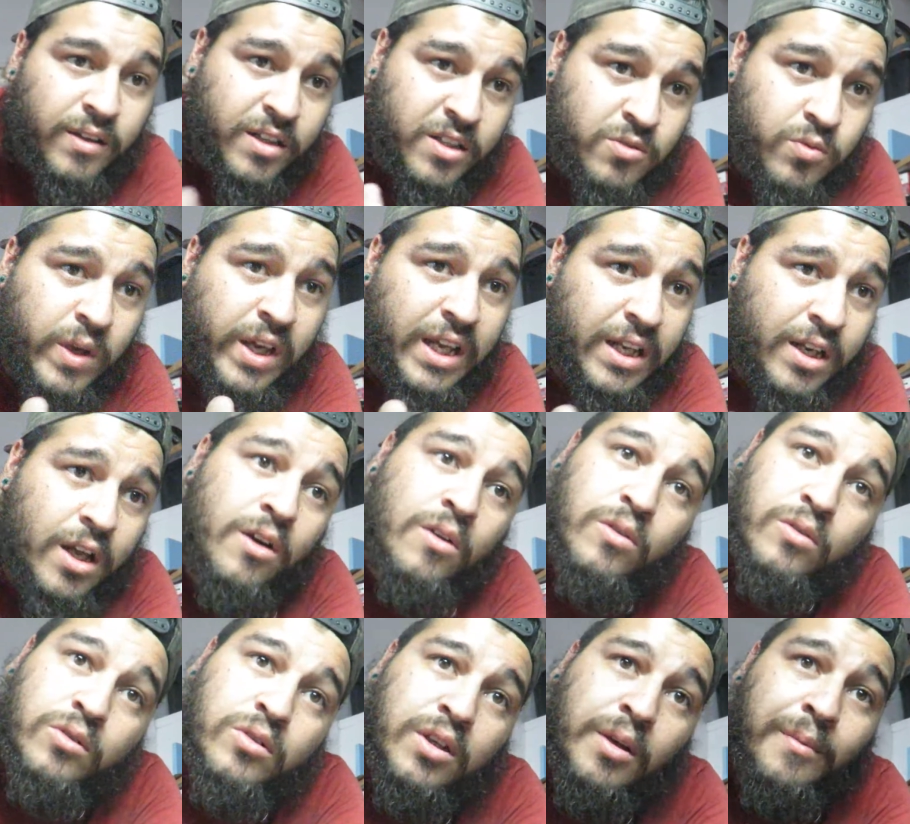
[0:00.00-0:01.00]
This weekend
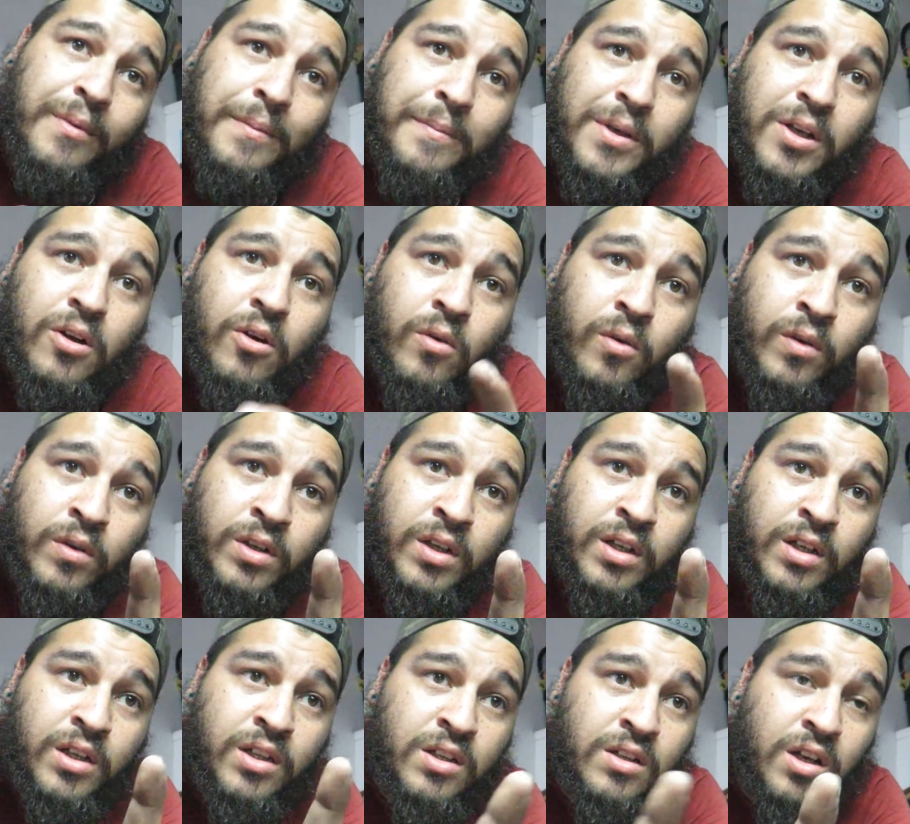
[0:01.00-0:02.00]
though, I'm gonna be going
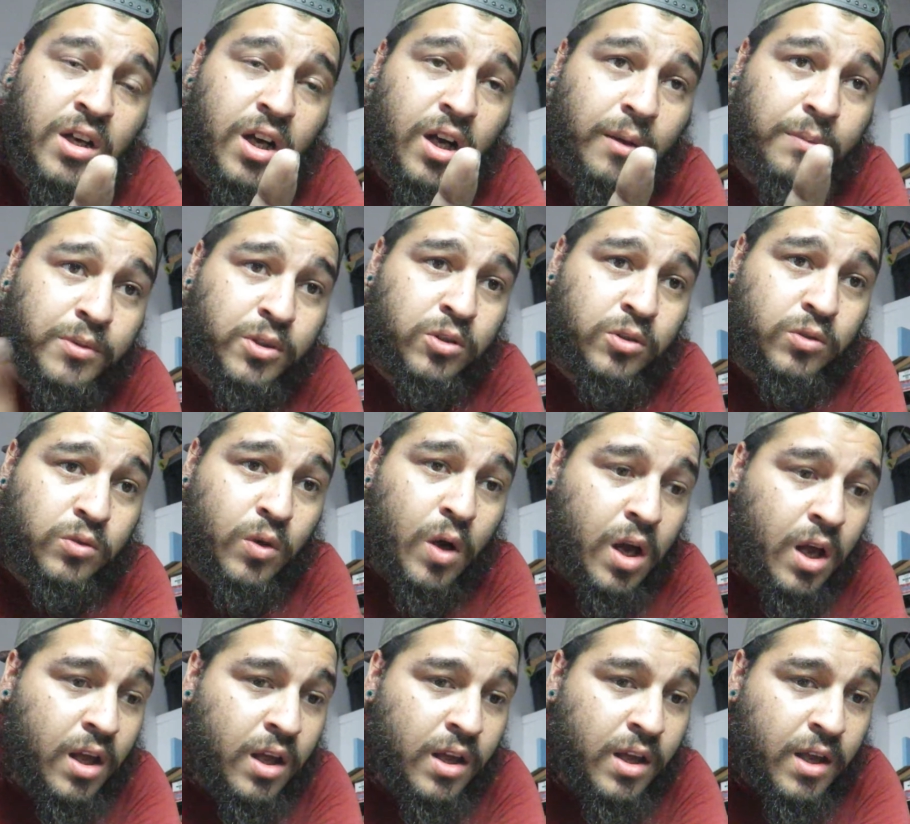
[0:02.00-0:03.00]
up to